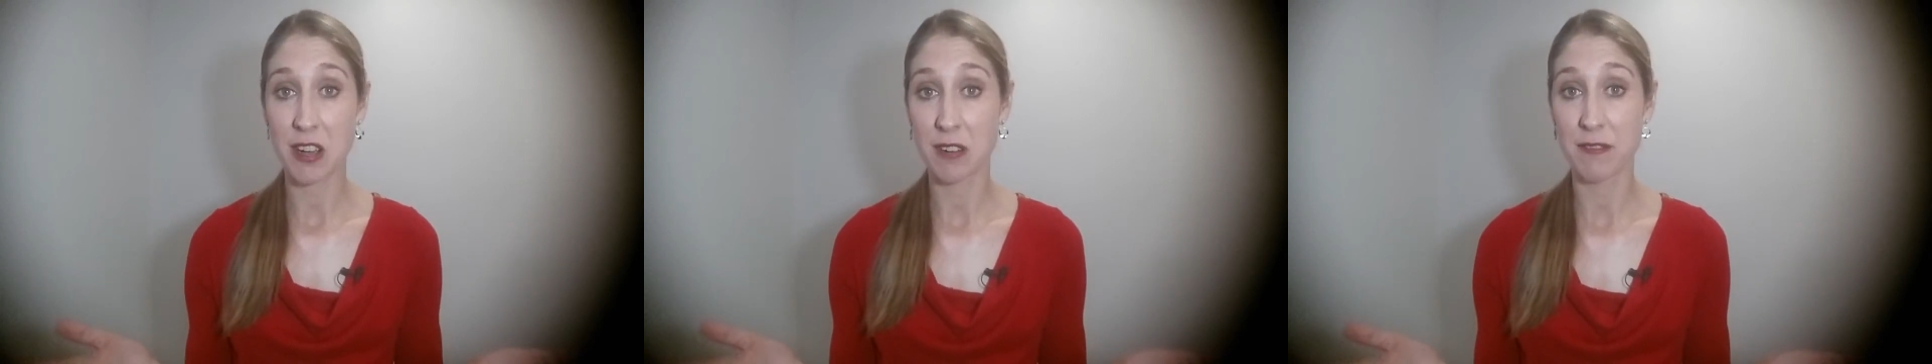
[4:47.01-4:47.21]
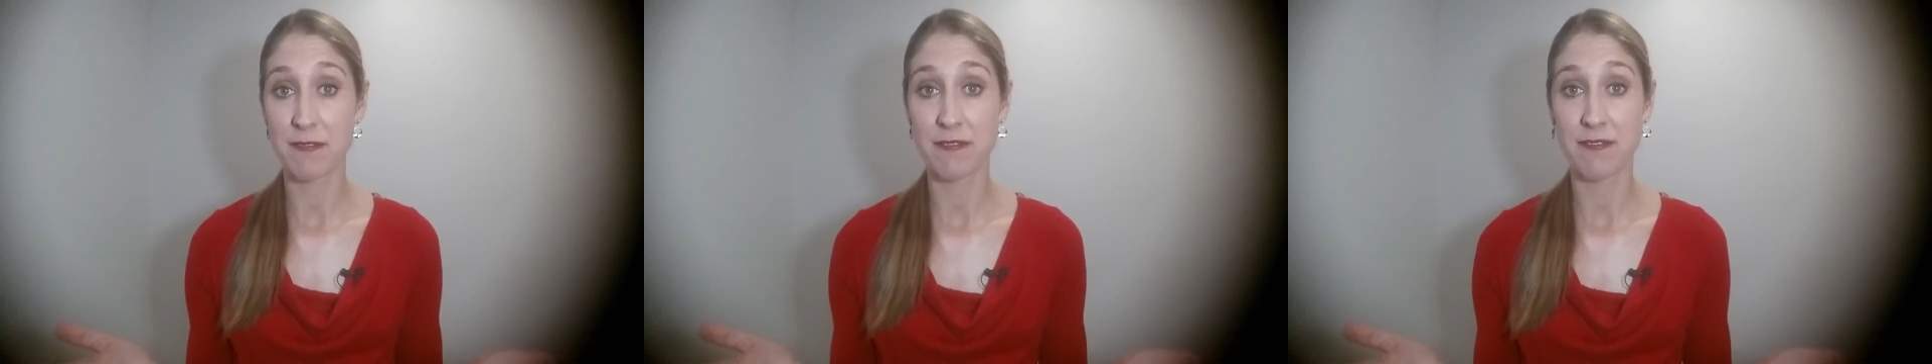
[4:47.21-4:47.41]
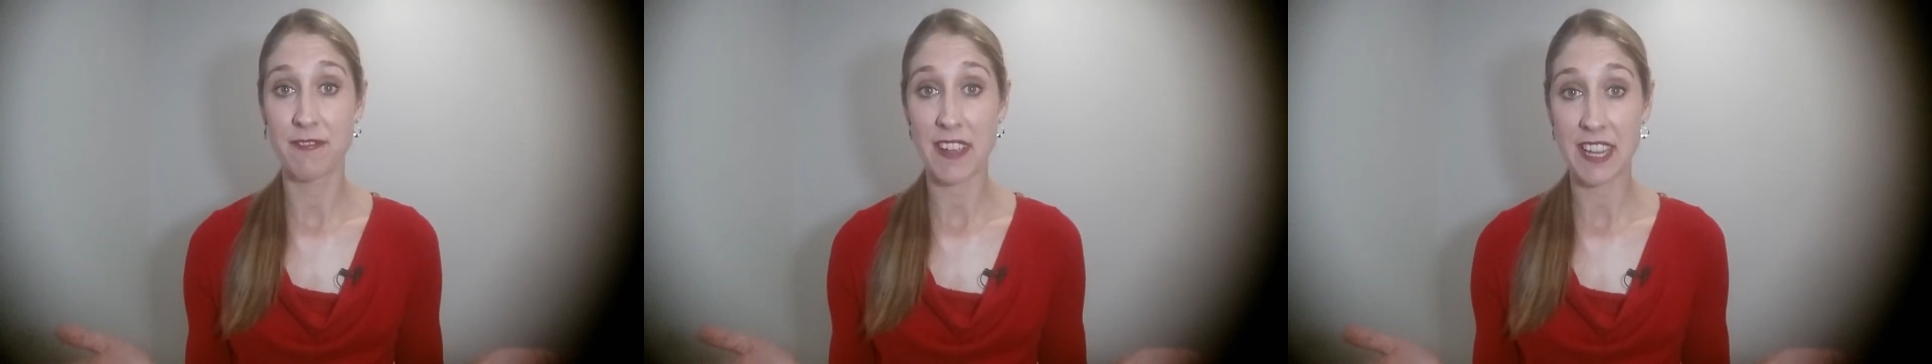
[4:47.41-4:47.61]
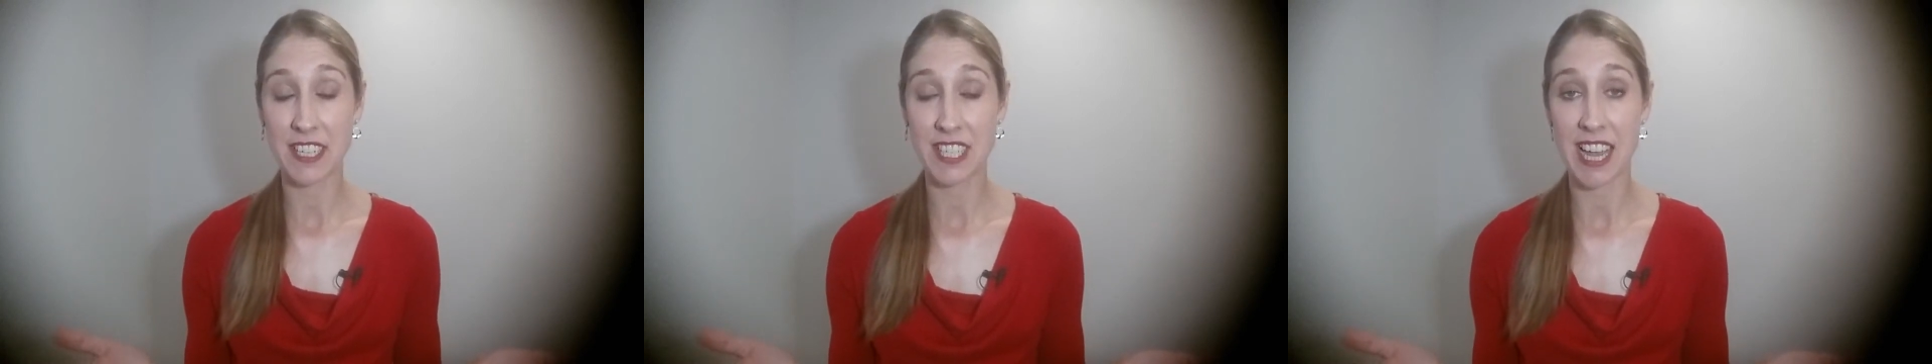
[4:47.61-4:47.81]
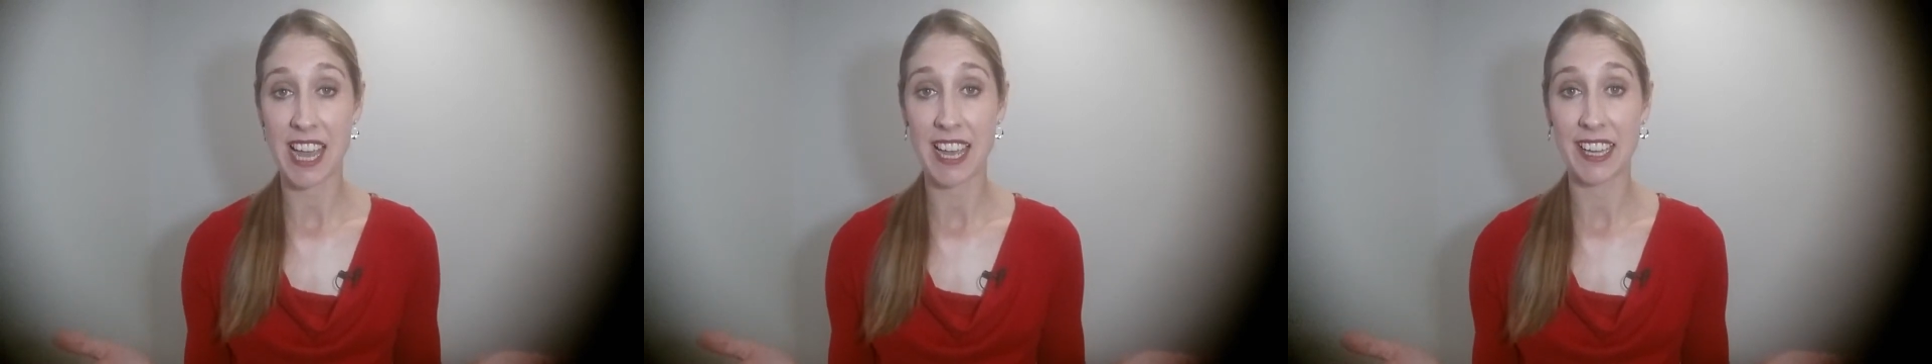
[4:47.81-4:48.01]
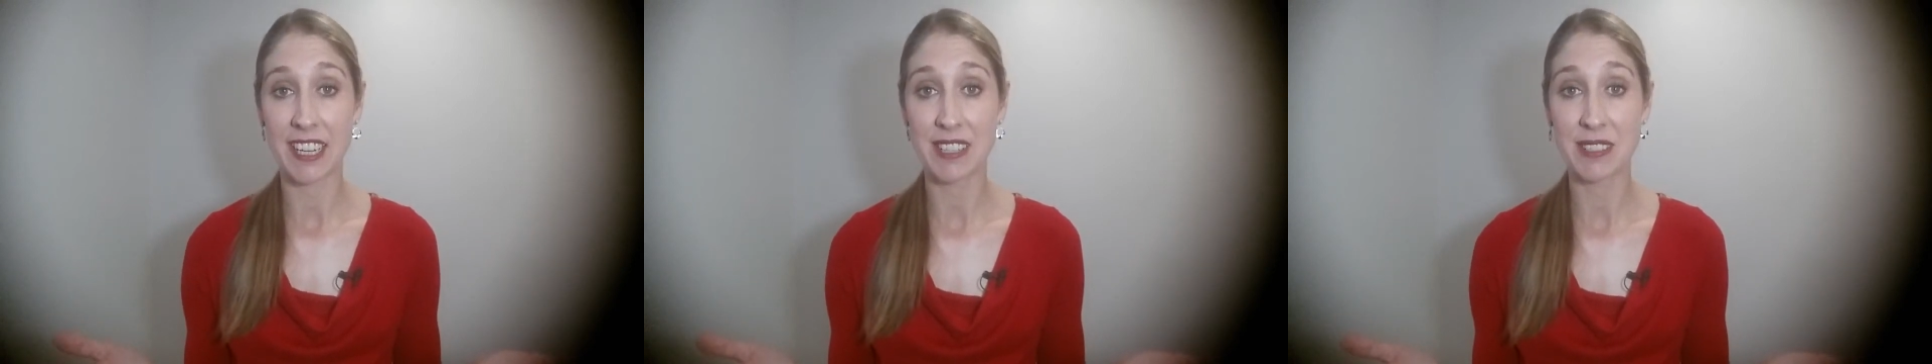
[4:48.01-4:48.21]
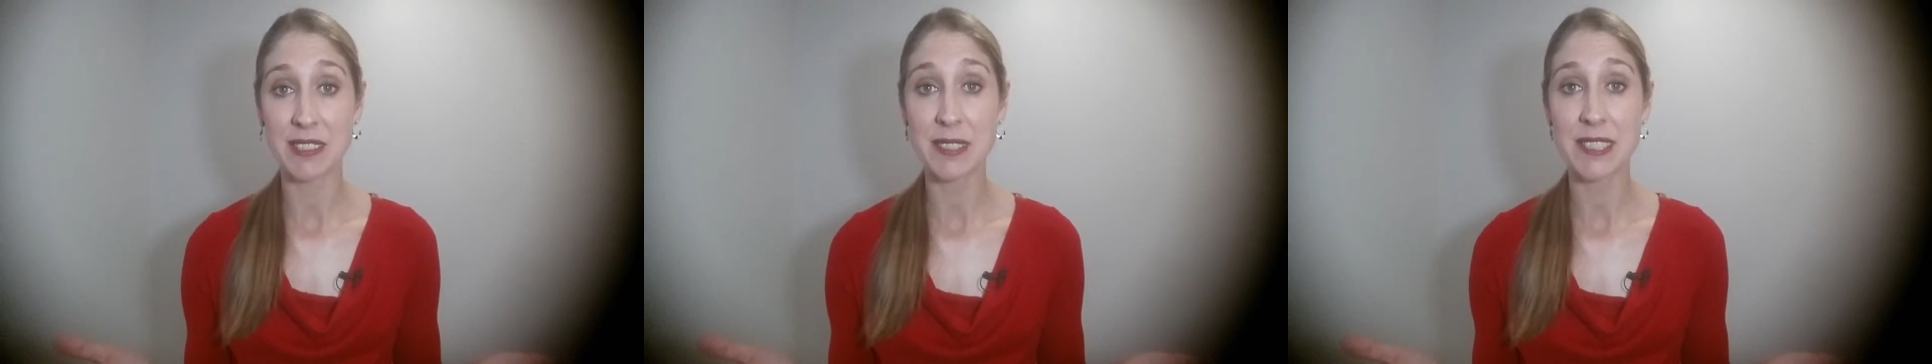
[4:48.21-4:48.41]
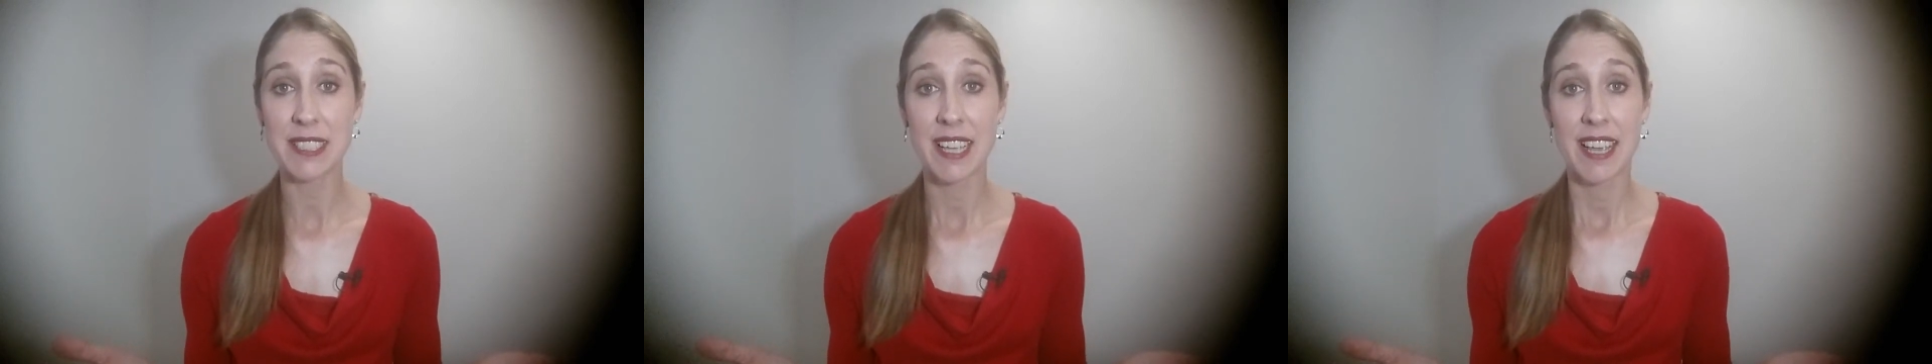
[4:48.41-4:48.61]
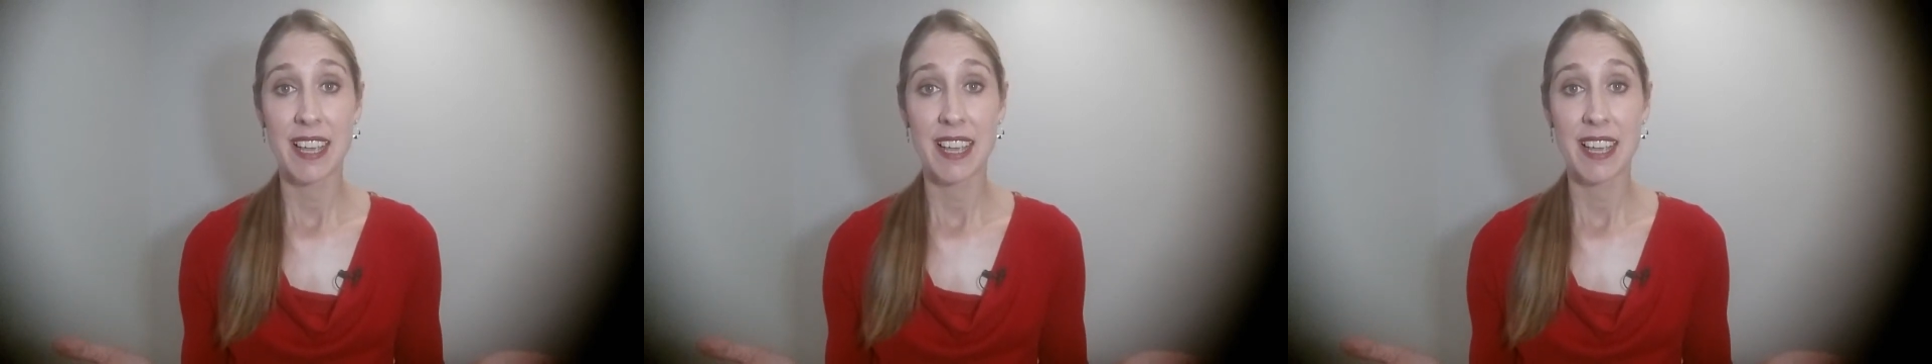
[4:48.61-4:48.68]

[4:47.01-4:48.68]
of feature articles